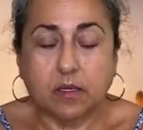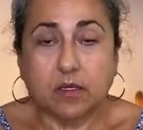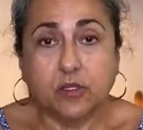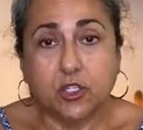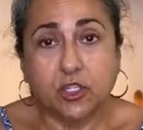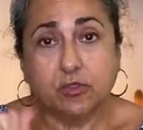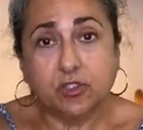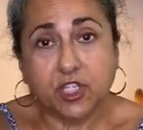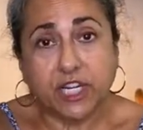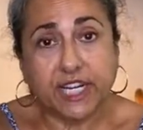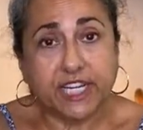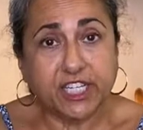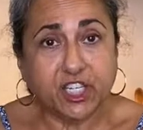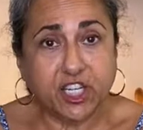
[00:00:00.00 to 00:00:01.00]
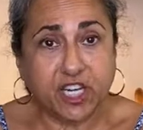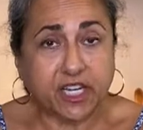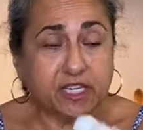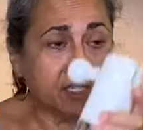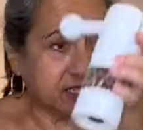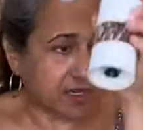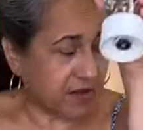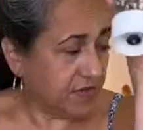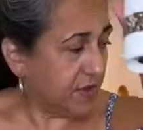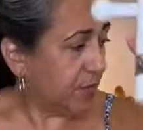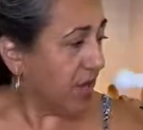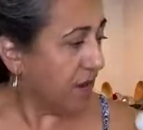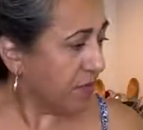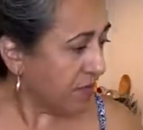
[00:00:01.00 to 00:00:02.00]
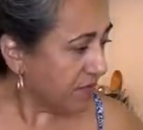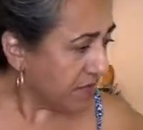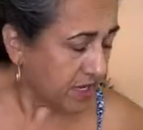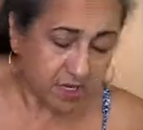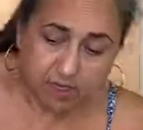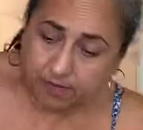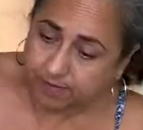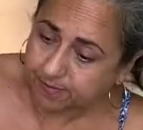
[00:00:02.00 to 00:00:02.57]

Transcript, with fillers: two jiggity jigs of the pepper mill.